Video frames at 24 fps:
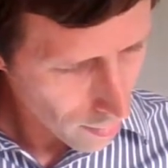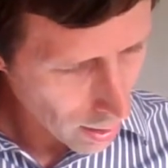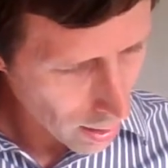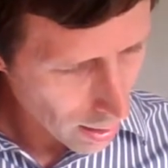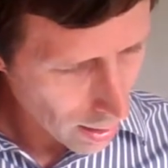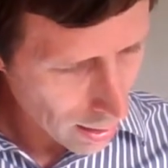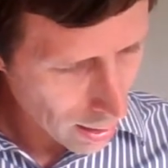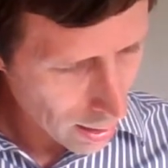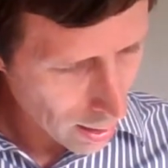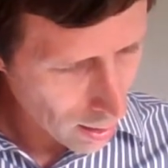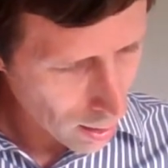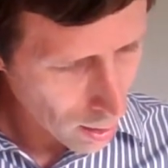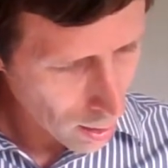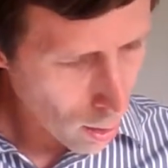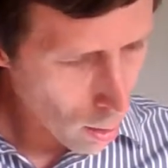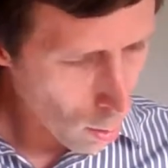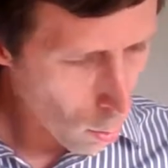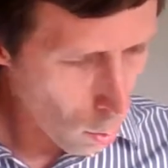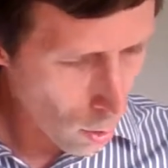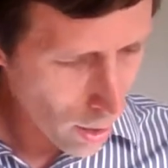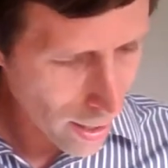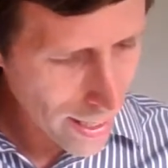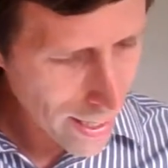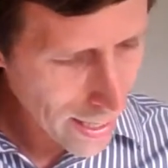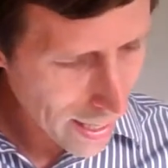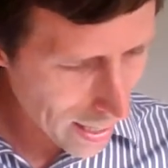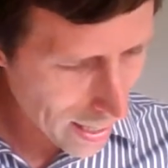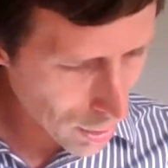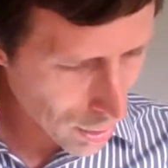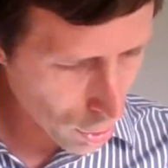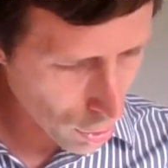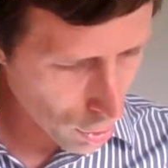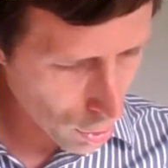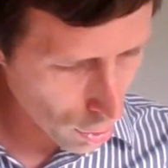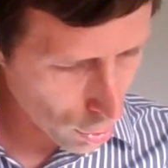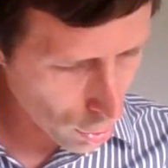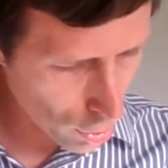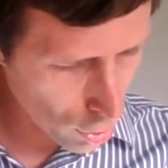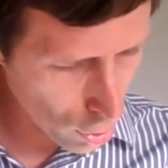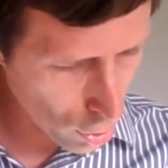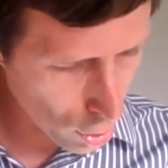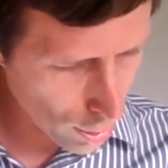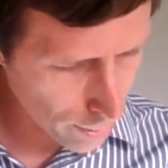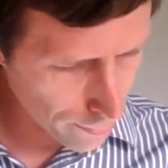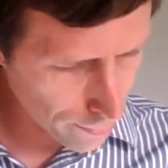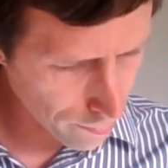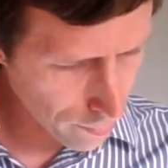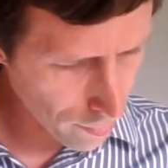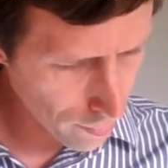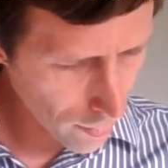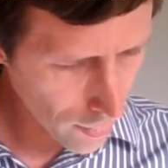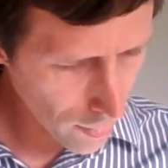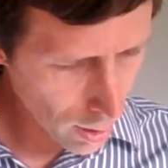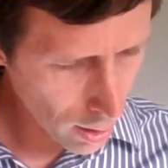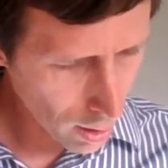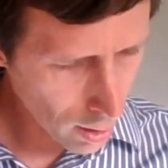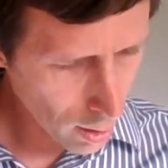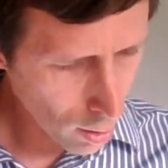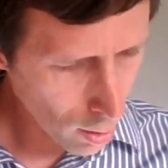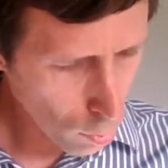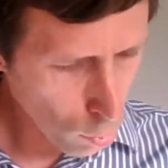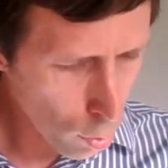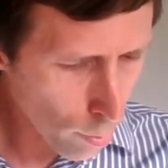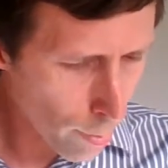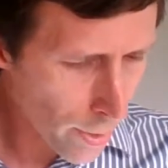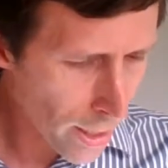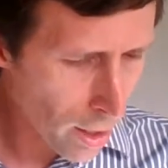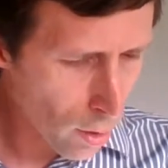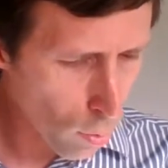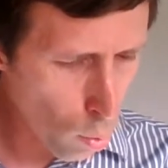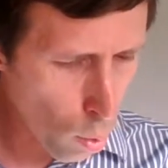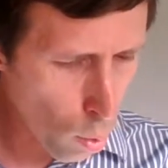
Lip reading: Well, he asks her, "Woman,